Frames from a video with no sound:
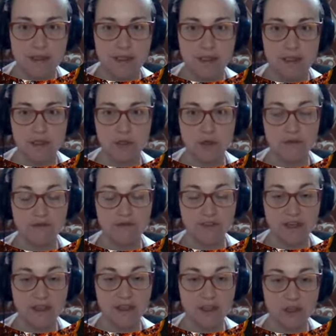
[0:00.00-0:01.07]
and you can
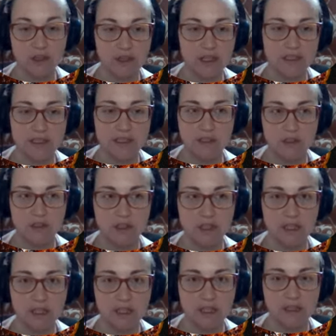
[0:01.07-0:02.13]
find the ingredients and you're going
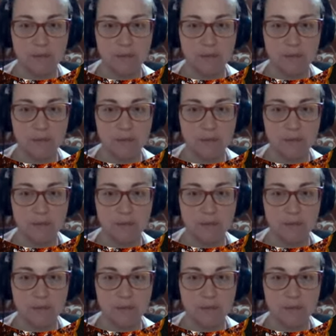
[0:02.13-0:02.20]
to get the